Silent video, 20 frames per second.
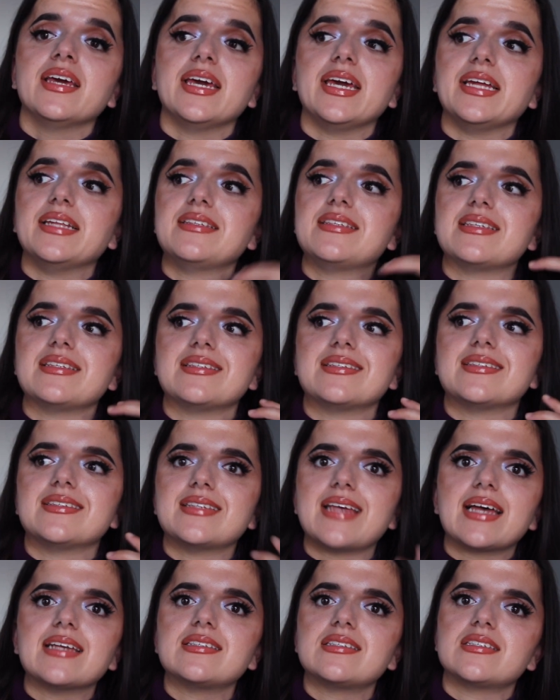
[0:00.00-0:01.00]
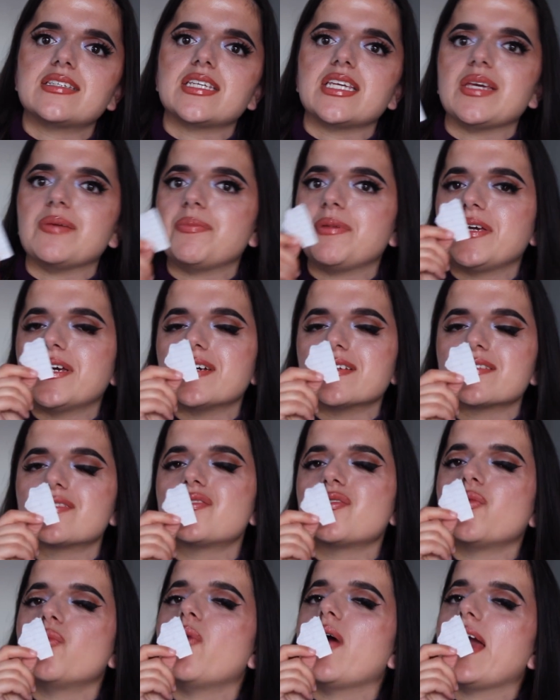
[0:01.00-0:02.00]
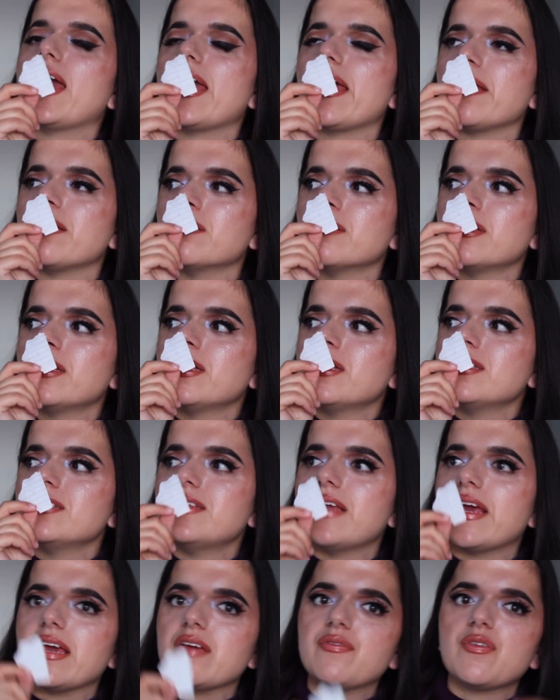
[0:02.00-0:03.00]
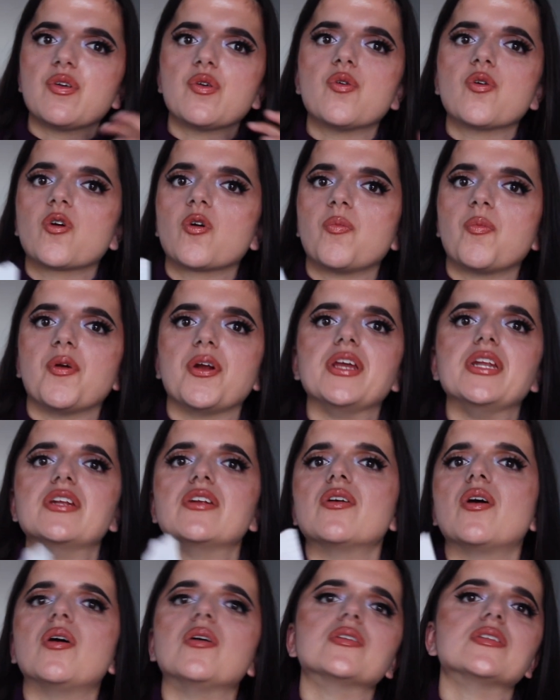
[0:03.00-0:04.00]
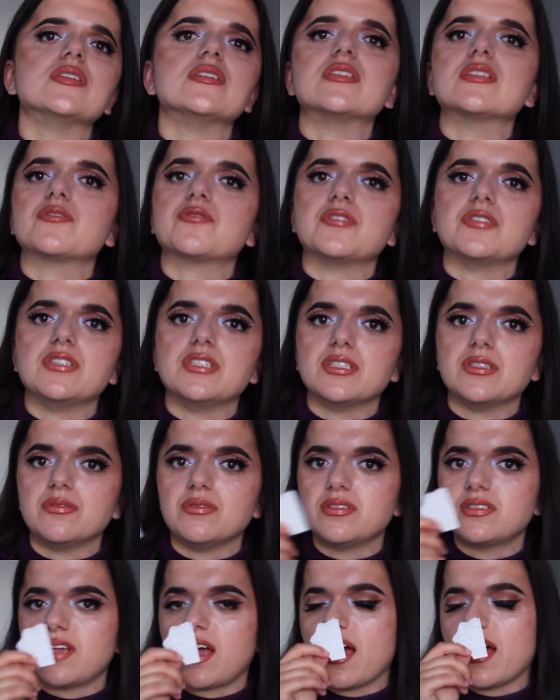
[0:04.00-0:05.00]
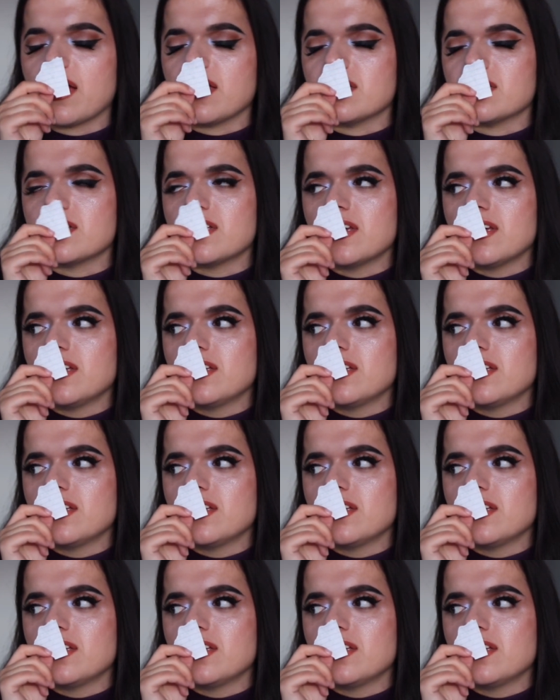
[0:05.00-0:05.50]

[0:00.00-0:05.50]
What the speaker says: It's zesty because of the way they've incorporated all these different notes, and